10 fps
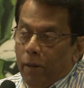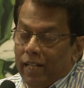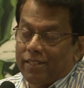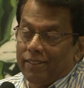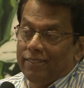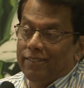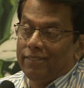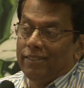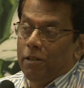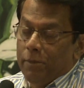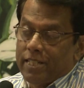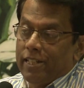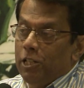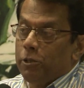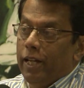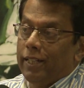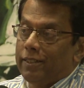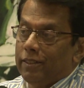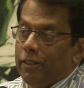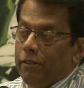But I must tell you
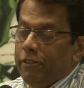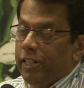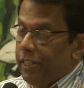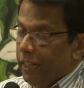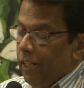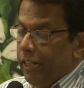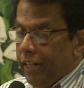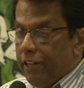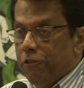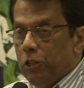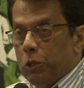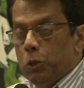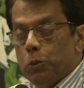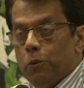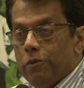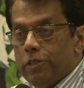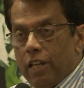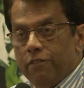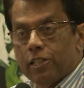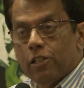that we are eternally grateful to
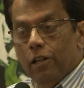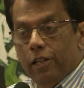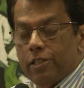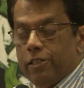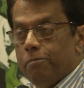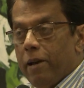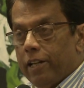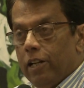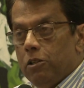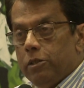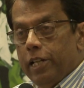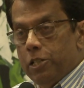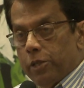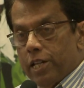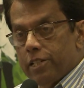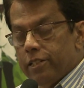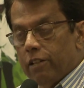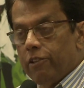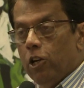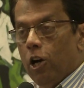Xavier's College, the background, the education
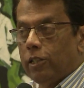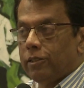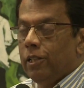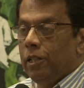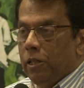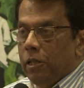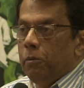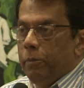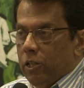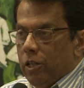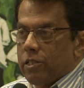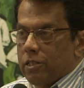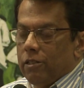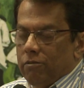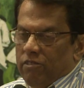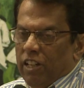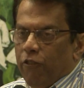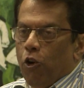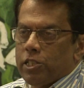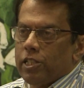that we got, because it
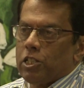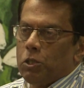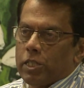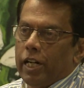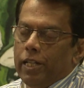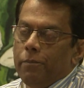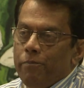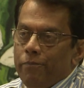forced us to study.